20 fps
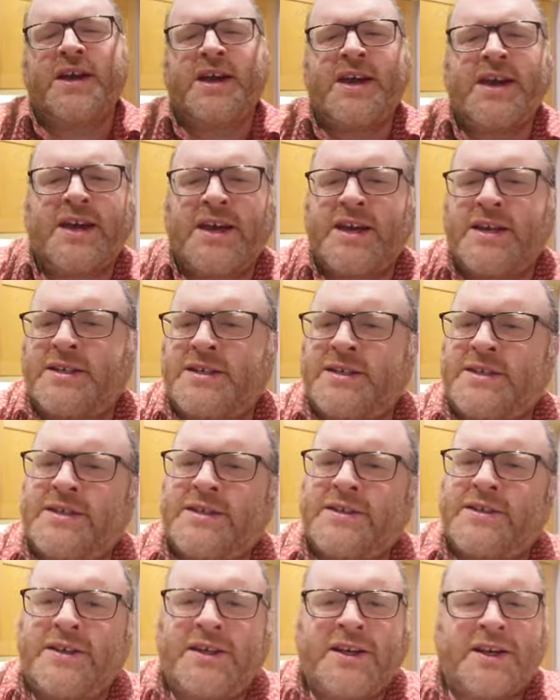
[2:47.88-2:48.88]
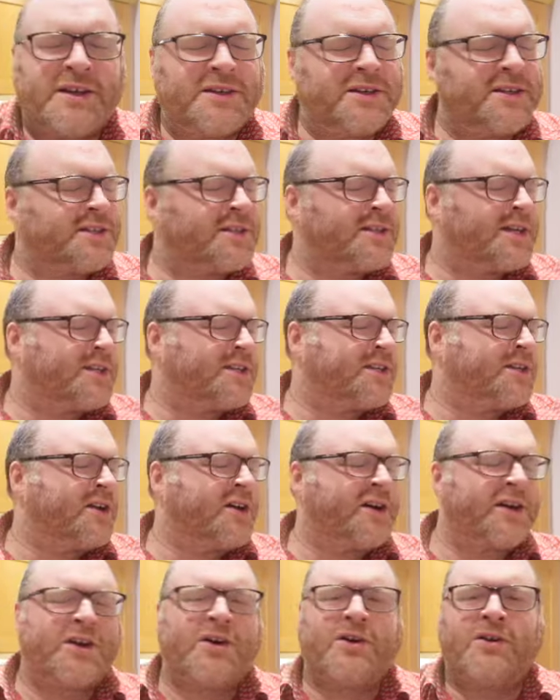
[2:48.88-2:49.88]
he is, just such an
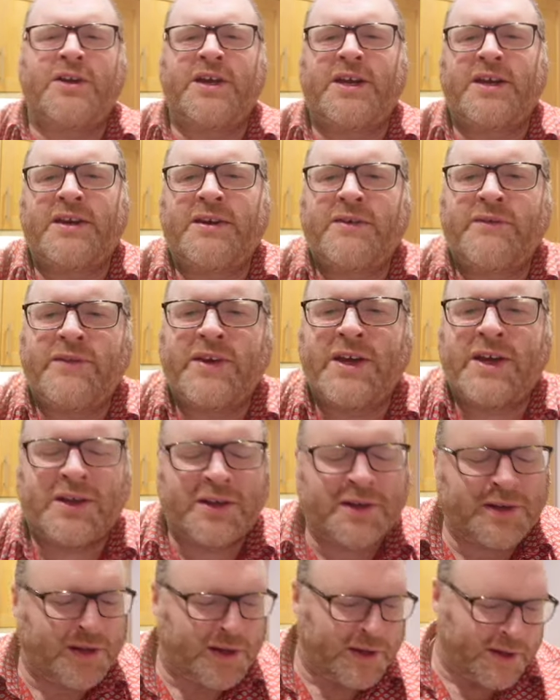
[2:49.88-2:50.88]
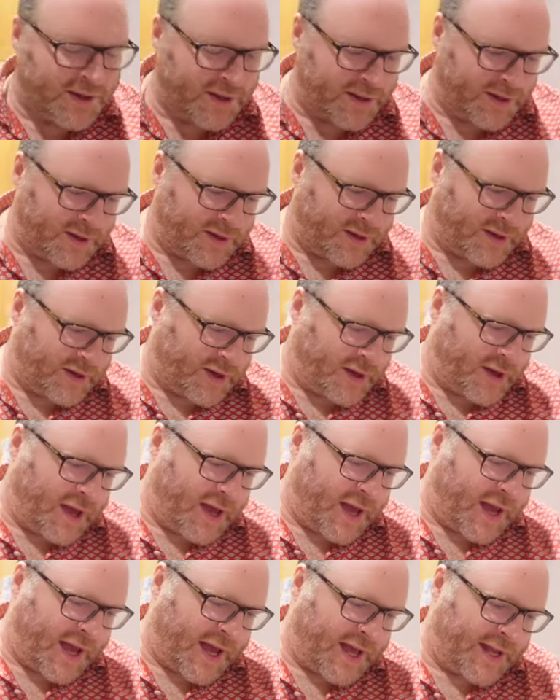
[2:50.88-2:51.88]
iconic villain.
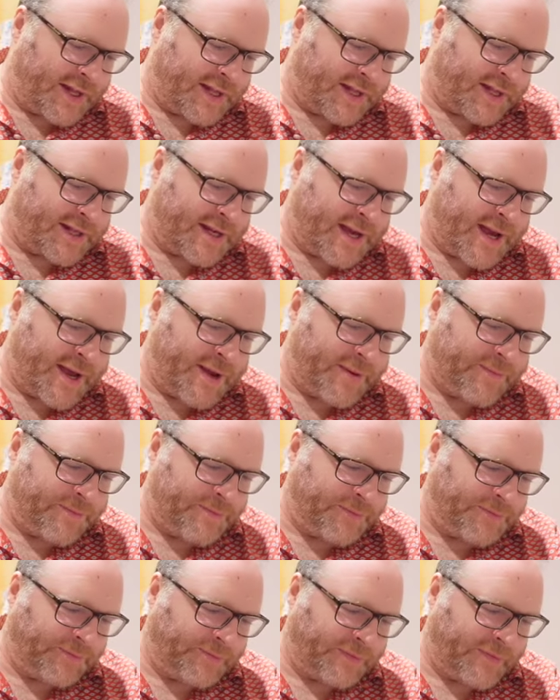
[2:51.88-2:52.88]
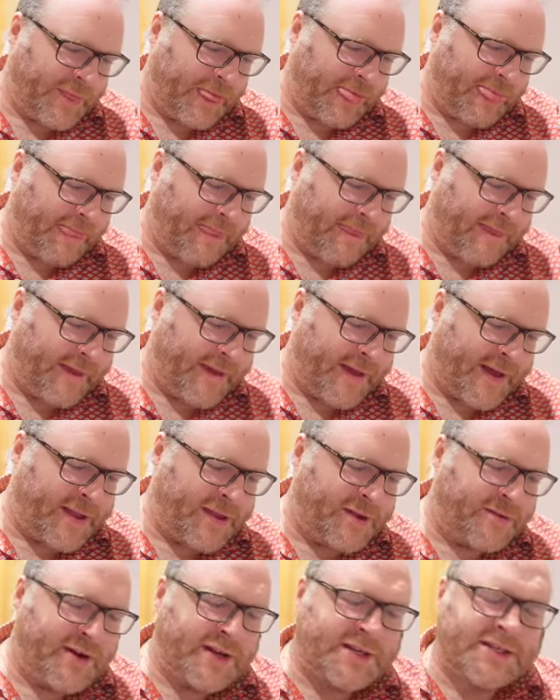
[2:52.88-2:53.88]
And
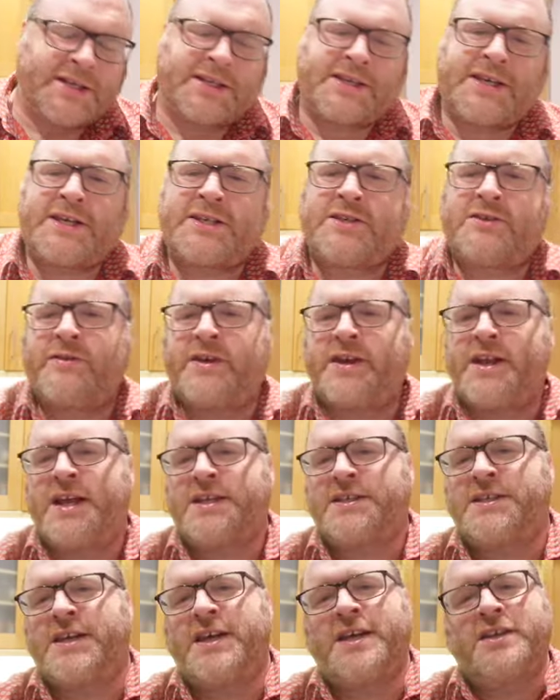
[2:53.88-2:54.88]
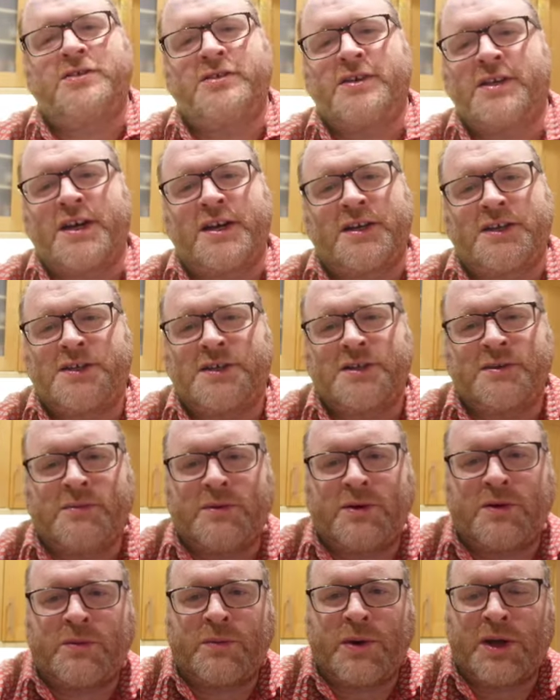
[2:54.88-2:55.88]
the rest is history. That's the introduction.
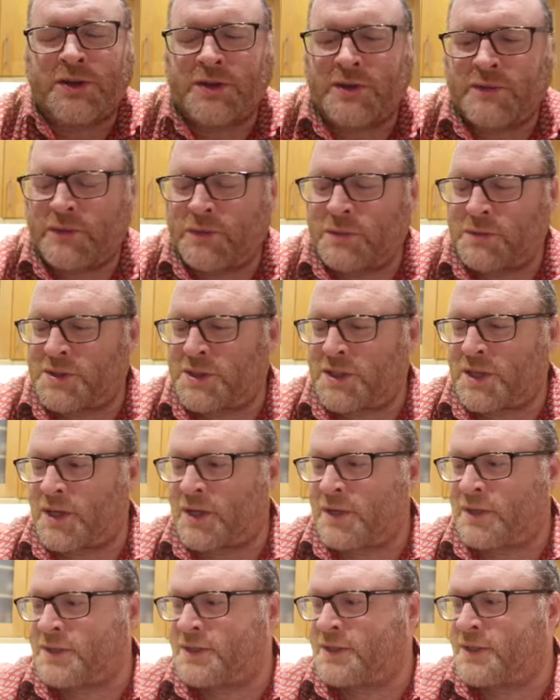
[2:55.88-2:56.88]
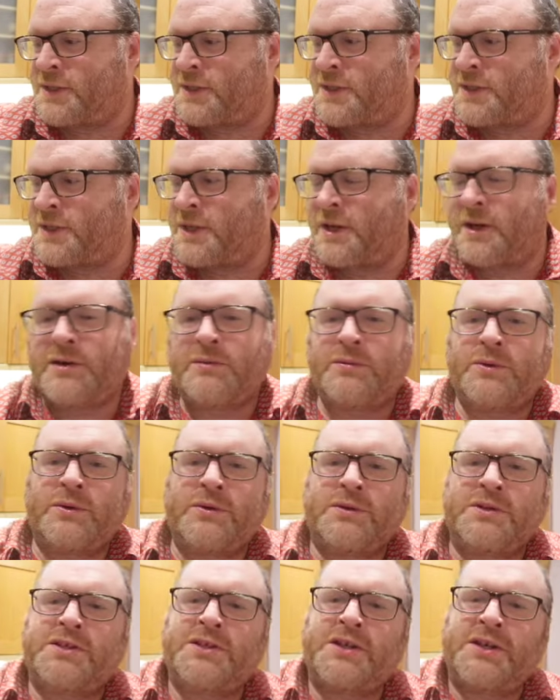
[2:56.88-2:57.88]
What a wonderful start to the Star
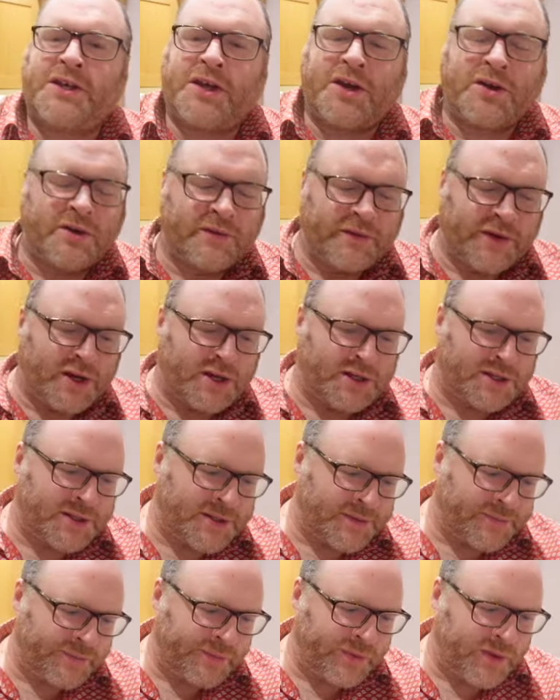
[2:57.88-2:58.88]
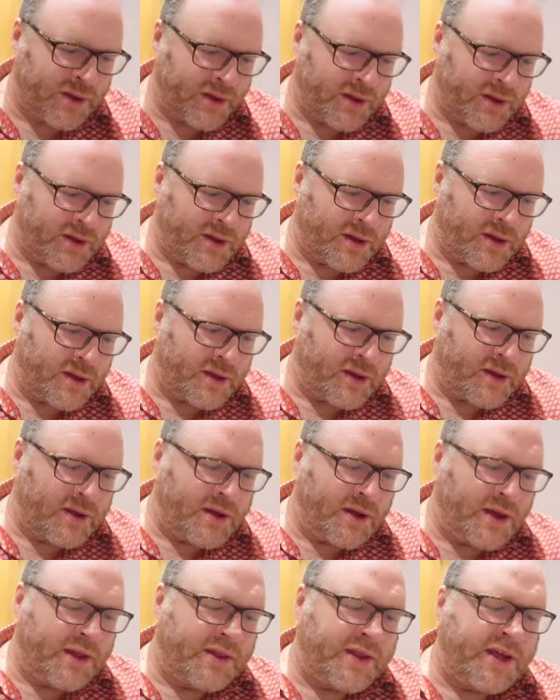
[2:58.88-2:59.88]
Wars universe.
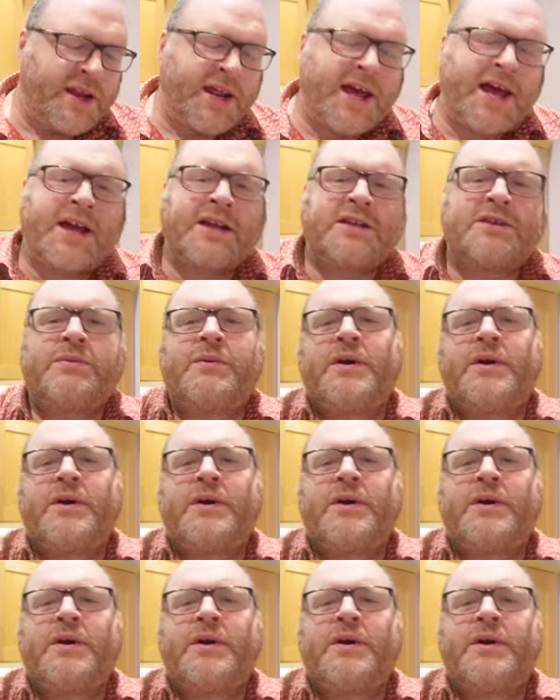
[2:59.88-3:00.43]
Then Act